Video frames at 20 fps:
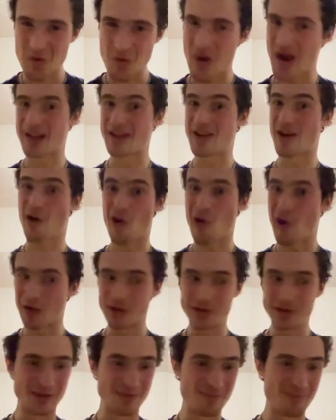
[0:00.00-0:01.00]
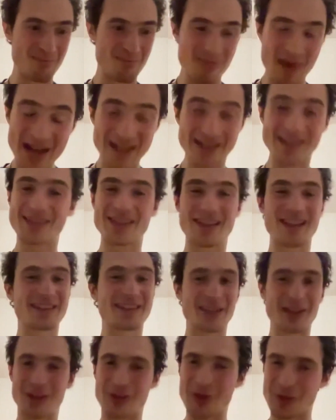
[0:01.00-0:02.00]
when all the
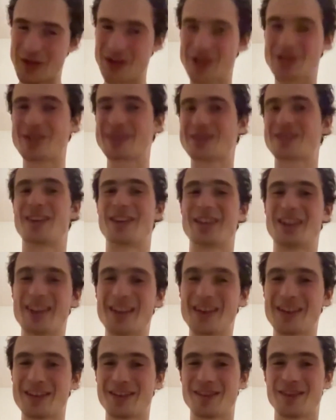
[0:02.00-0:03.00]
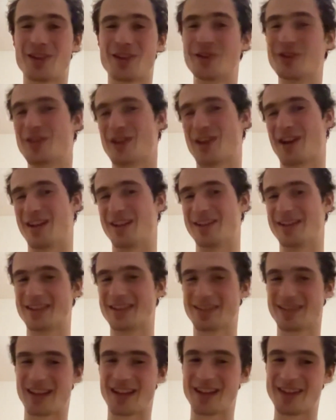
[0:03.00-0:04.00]
mindset and conditions are there, or you
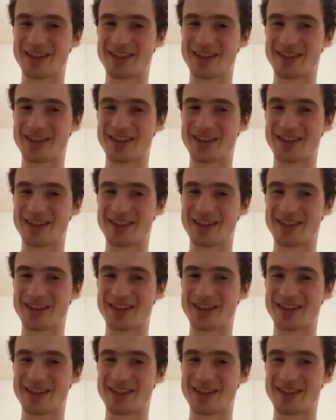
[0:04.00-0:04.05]
can't.